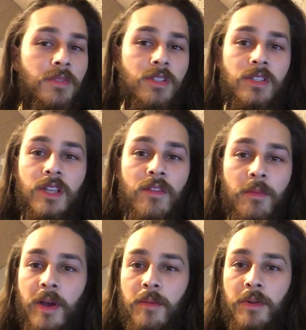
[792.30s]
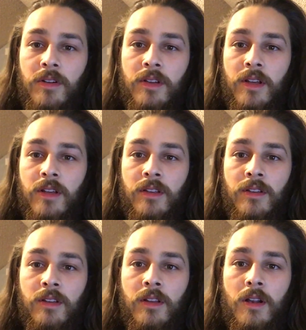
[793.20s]
you just have a bad beard day,
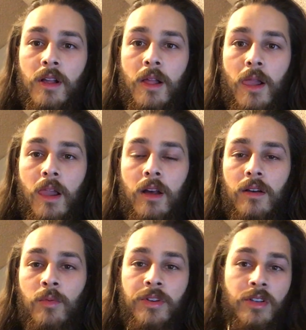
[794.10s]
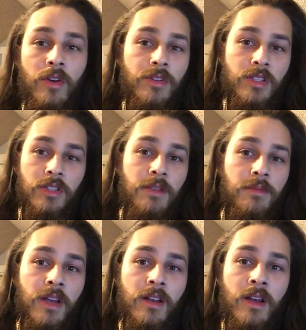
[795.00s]
and when you go to sleep
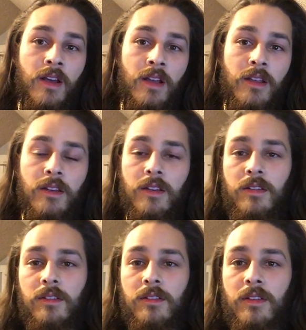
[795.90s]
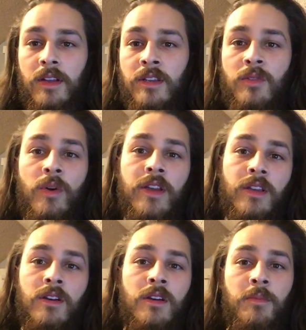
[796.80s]
that night and you
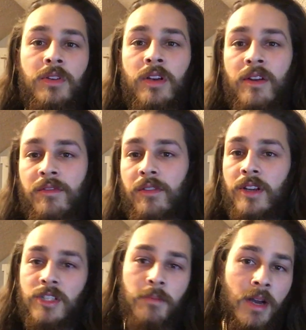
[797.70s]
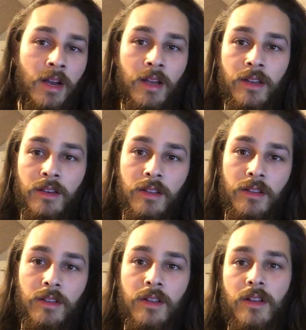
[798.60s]
wake up and you got a fresh mind
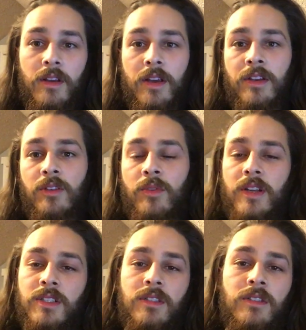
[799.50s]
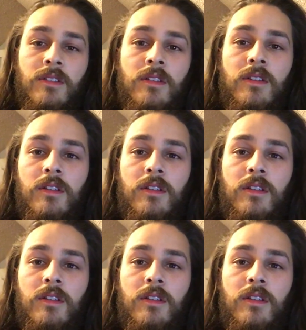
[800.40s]
and you're rested,